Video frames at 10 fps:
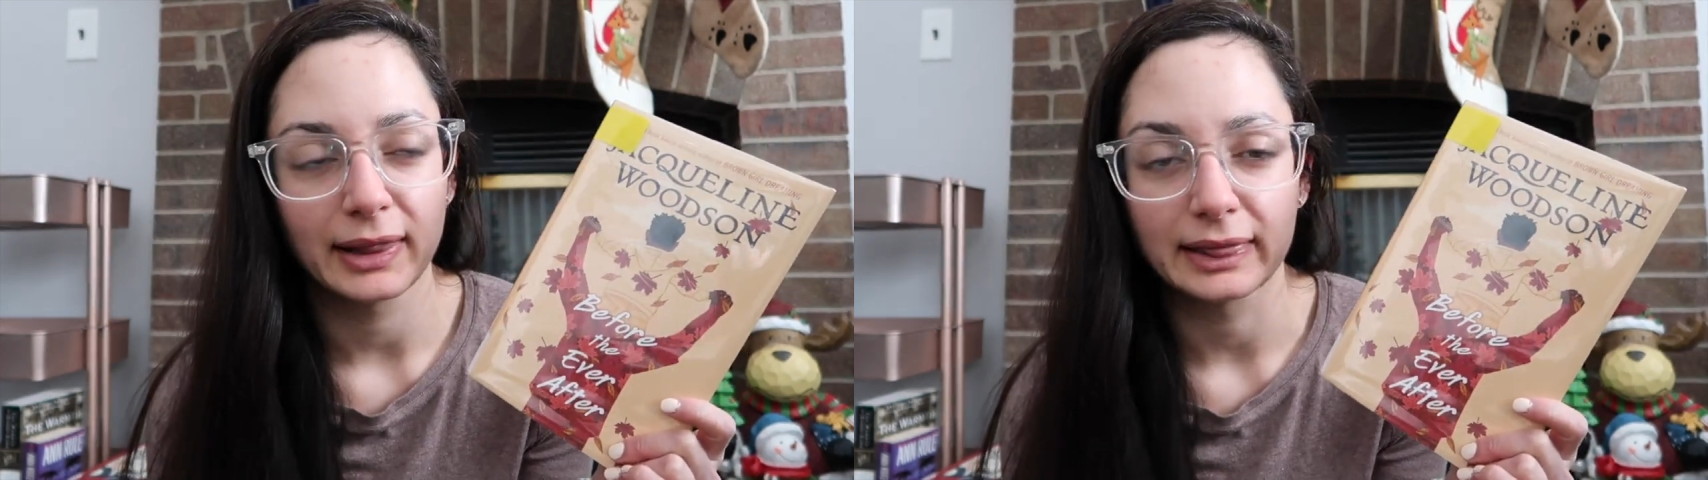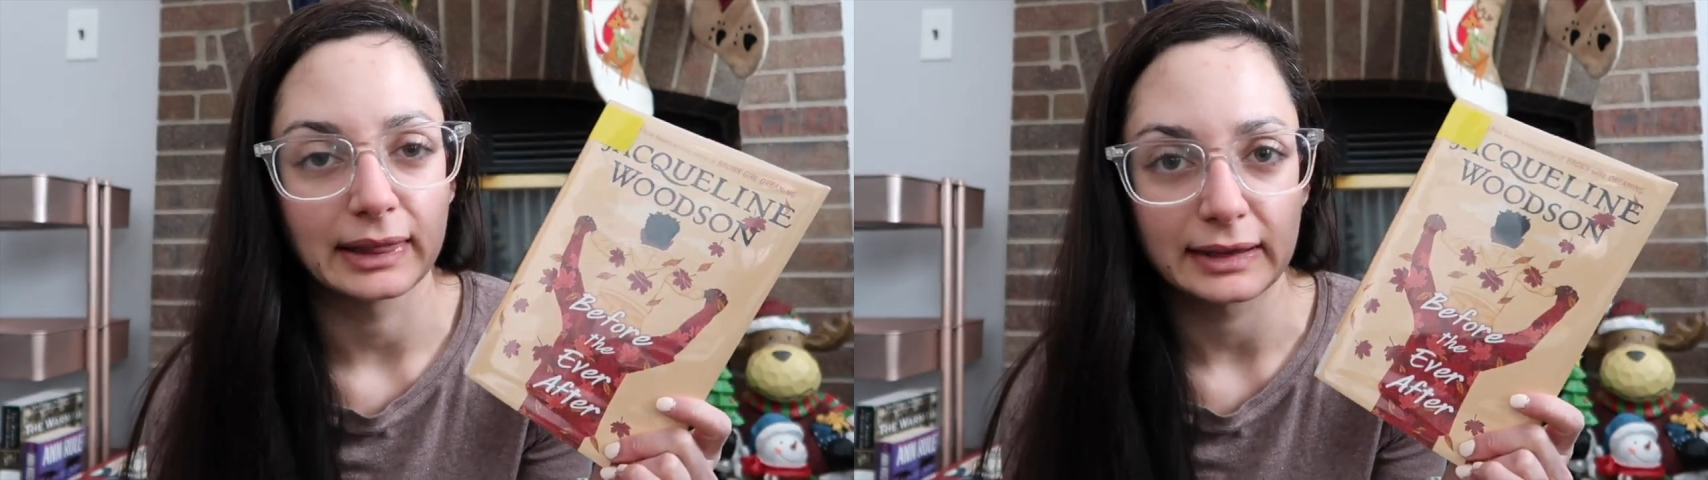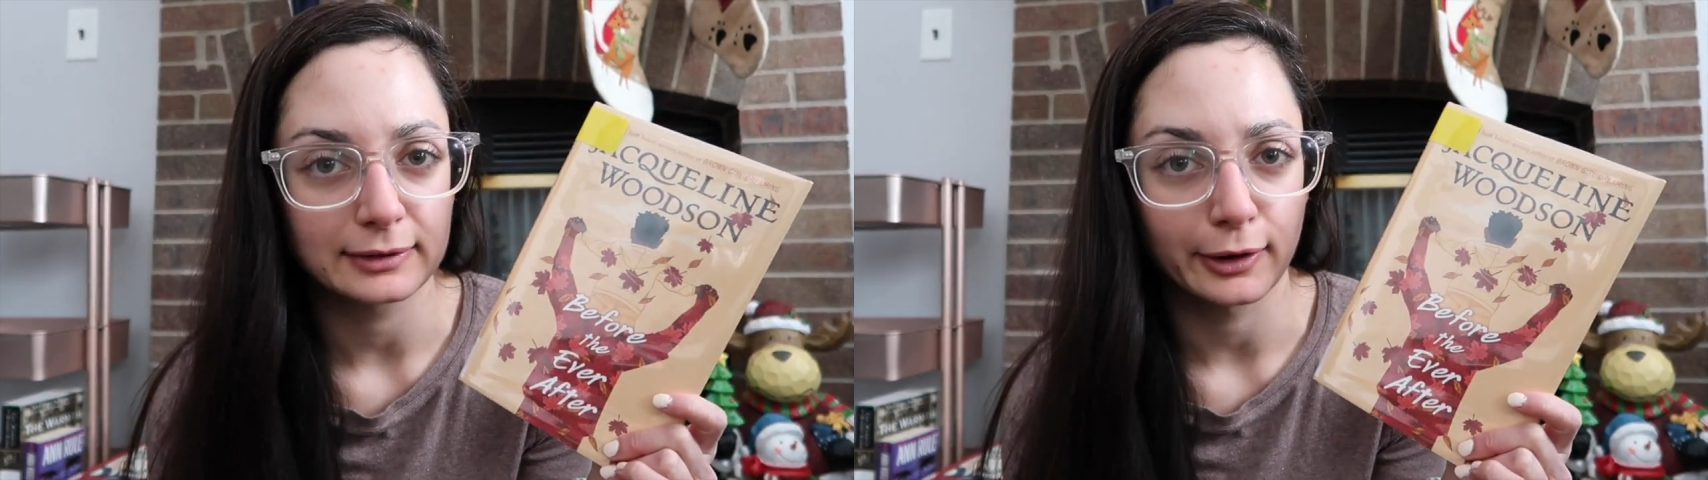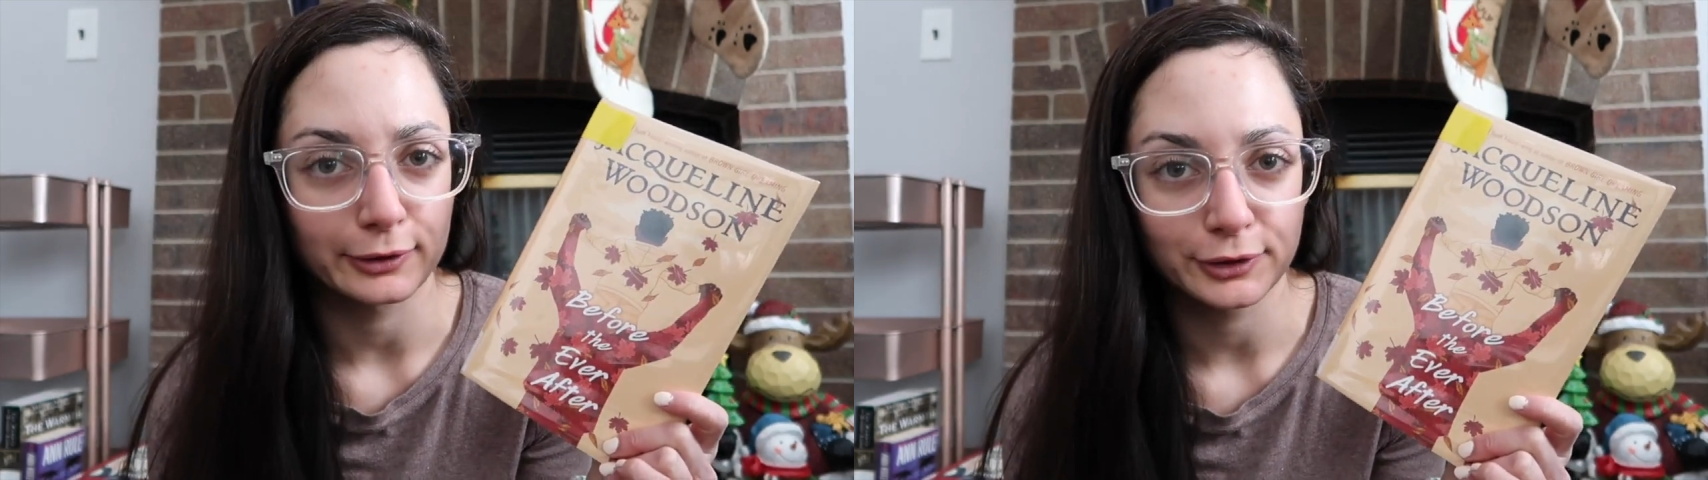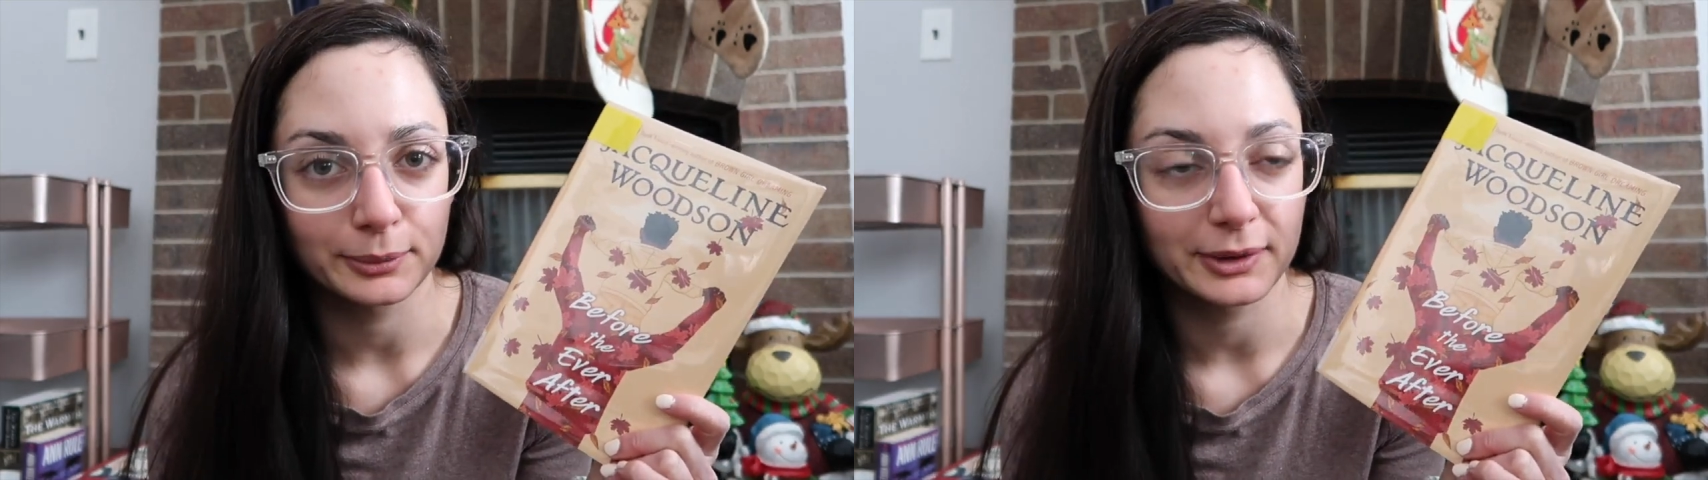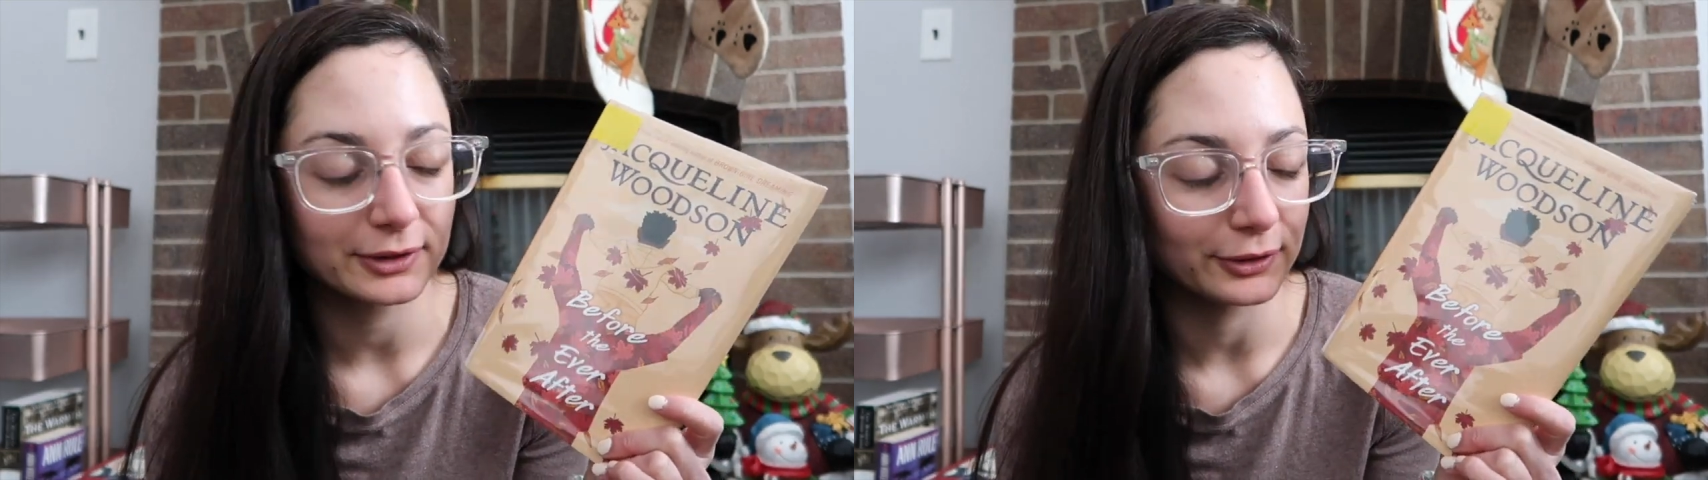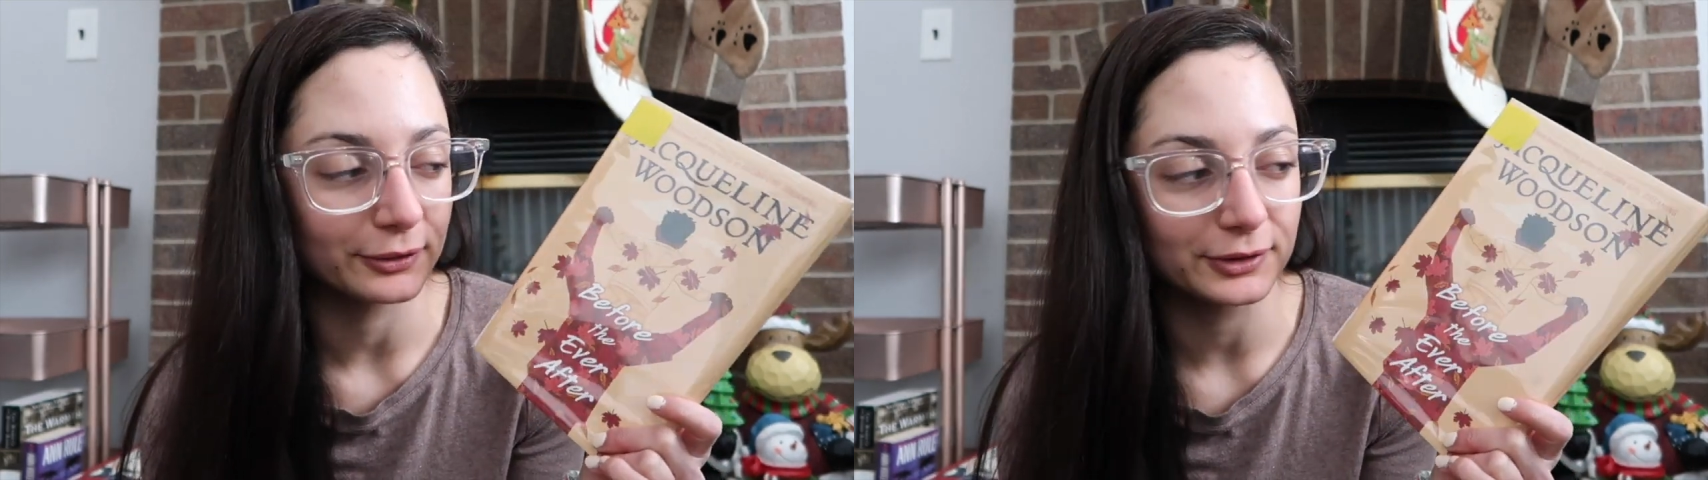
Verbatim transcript: late October, so